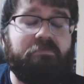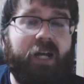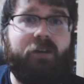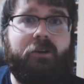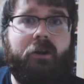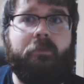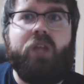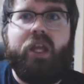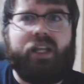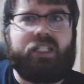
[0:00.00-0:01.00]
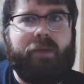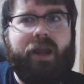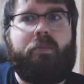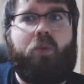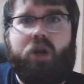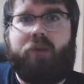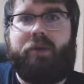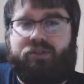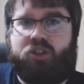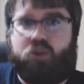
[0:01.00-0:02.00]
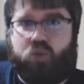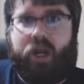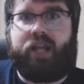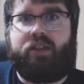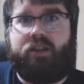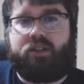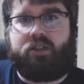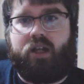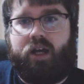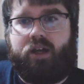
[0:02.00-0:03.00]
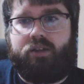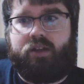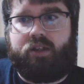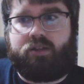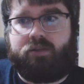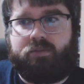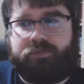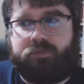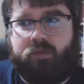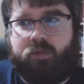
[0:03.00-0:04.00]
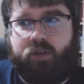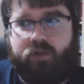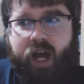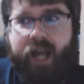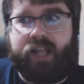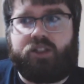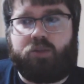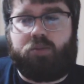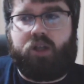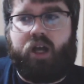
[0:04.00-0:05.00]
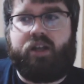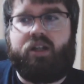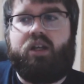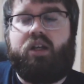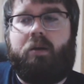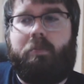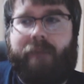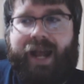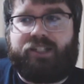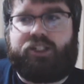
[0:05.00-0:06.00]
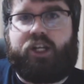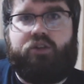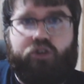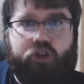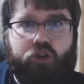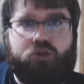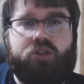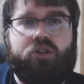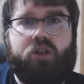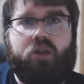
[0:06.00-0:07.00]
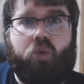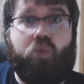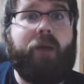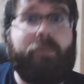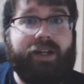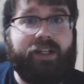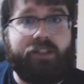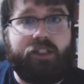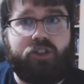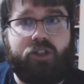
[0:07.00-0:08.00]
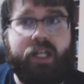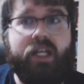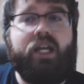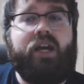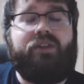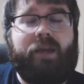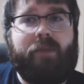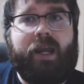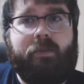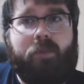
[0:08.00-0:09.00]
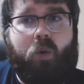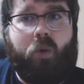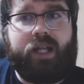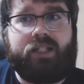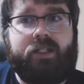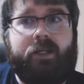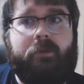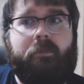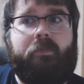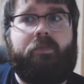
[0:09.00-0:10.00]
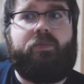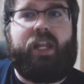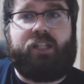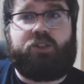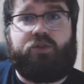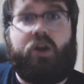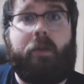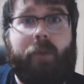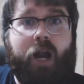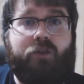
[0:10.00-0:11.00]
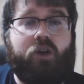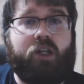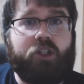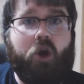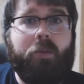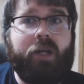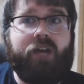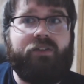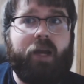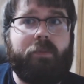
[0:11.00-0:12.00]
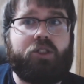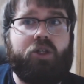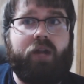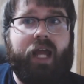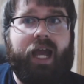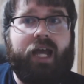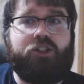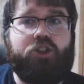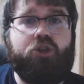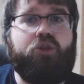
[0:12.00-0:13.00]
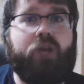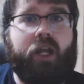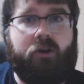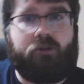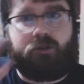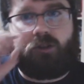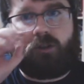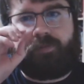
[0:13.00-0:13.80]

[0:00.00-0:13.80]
I don't know, because they made a point about this ring, this device, this blood magic infused weapon. Essentially, they made a point that it's very powerful, because the opening of the episode had two new characters.